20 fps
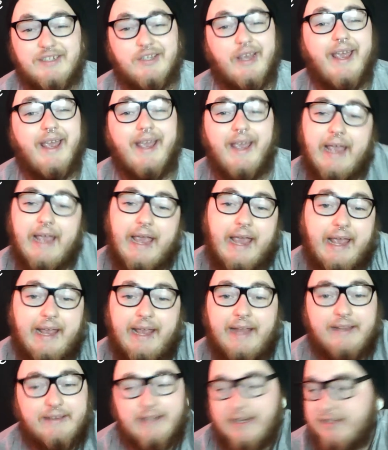
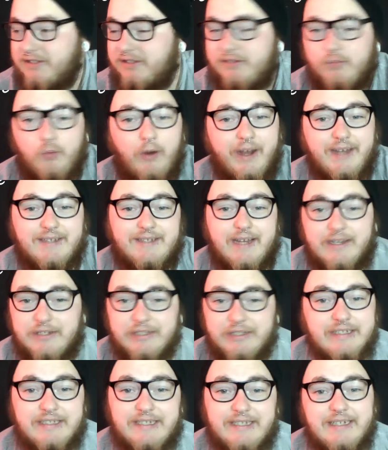it does what it
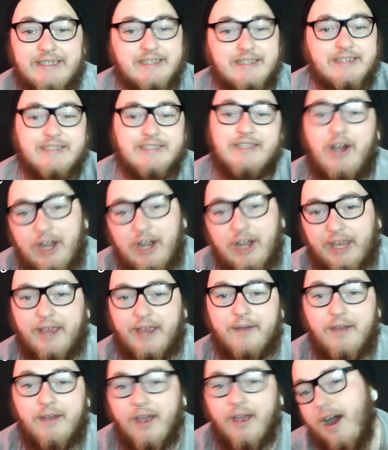says on the tin. It's the
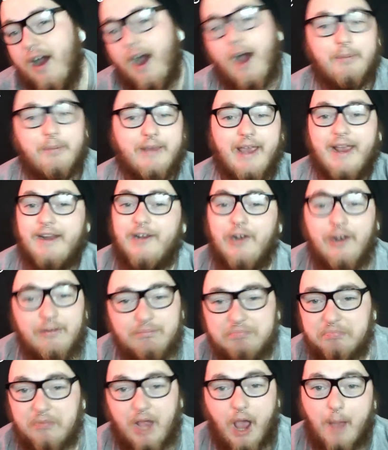starter kit. I'm
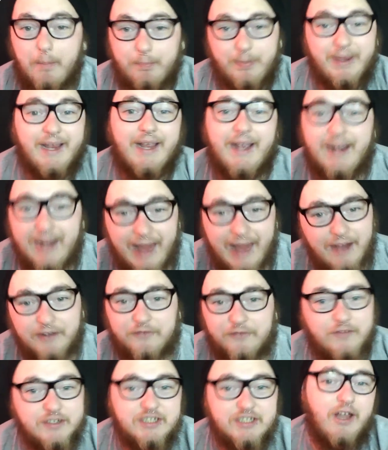getting a big
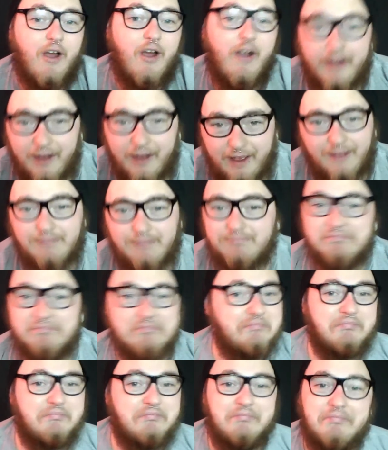cloud for starting
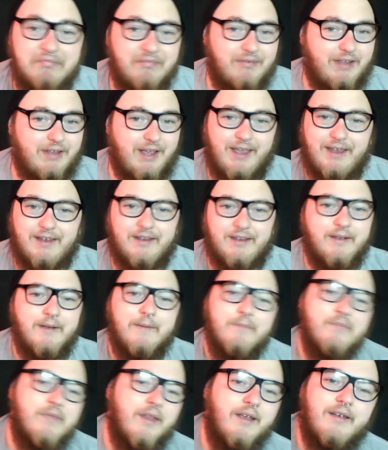out.
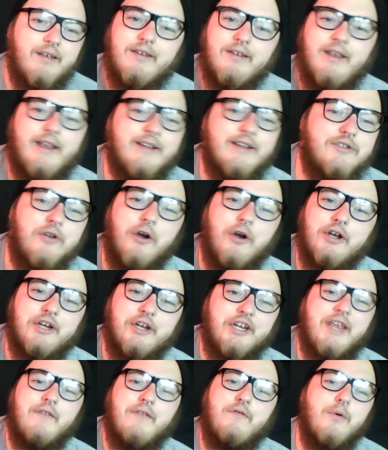Hey, it's
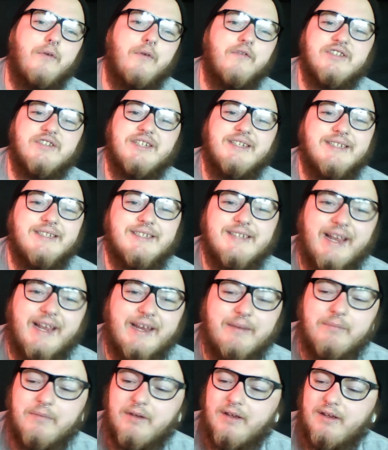not going to give you obviously the
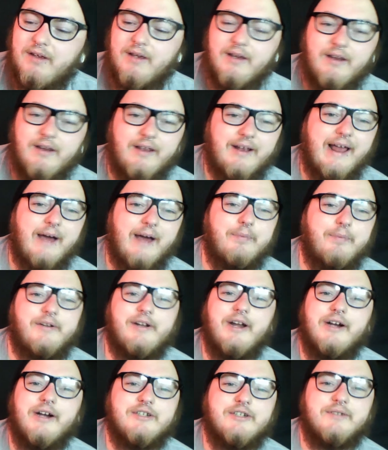same
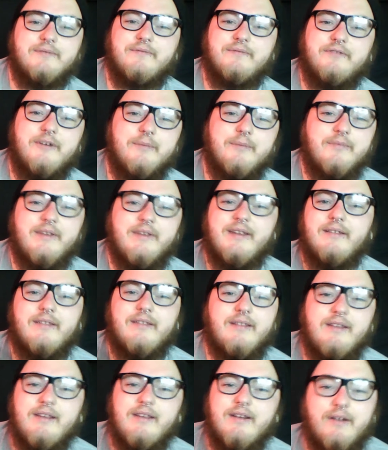cloud production
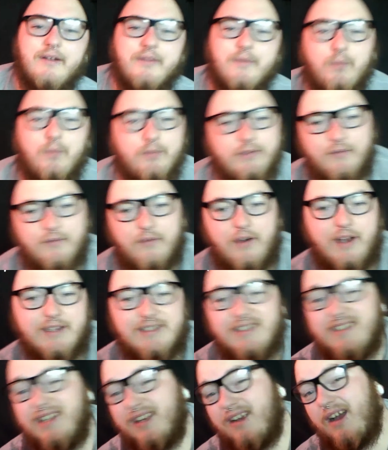from the the
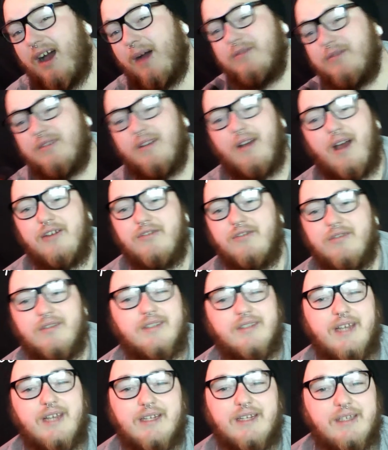devices that go up to
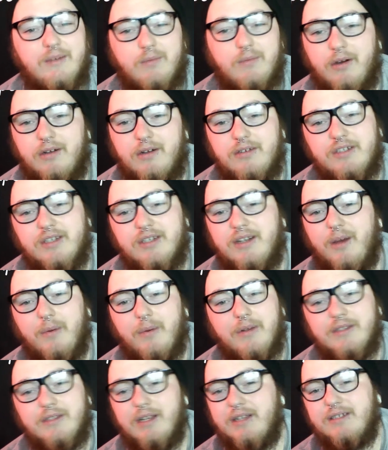160
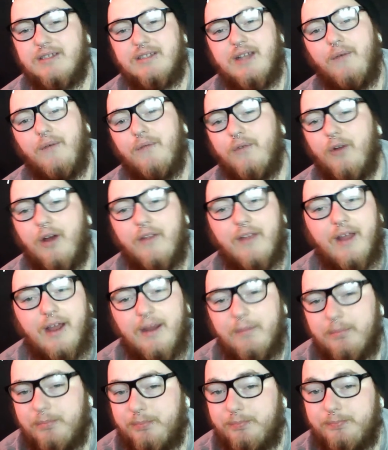watts, and stuff
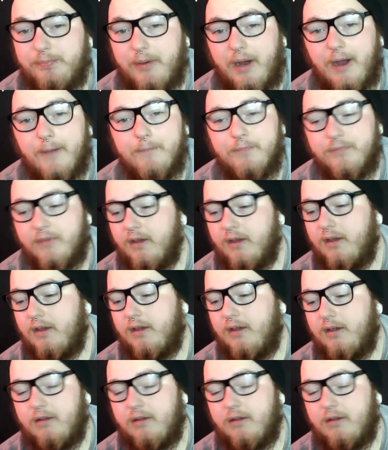like that. But